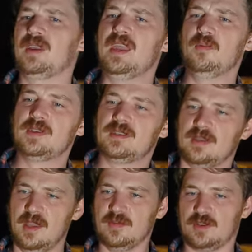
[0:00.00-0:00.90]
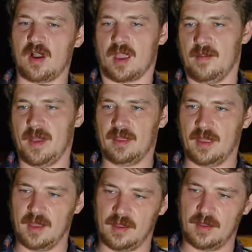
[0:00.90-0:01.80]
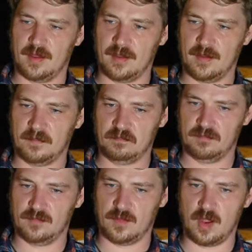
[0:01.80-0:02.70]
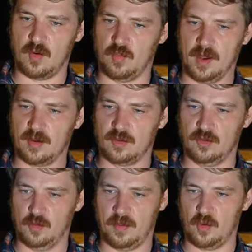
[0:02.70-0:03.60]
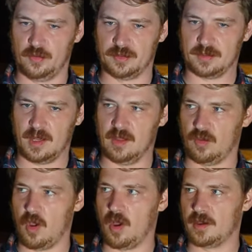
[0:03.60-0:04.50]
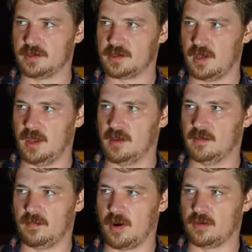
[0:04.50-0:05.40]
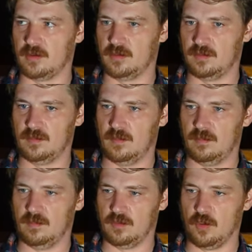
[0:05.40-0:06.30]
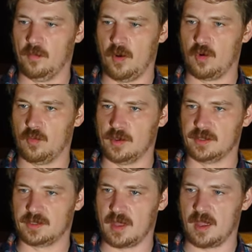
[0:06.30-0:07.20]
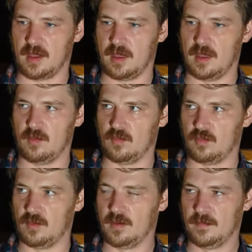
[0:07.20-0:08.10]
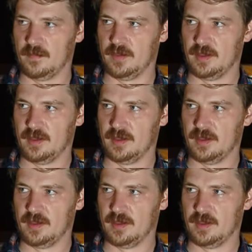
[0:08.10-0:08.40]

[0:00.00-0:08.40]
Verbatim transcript: he was he was talking about like, you know, weird loopholes in laws, and part of the loophole was like because I've I have a lot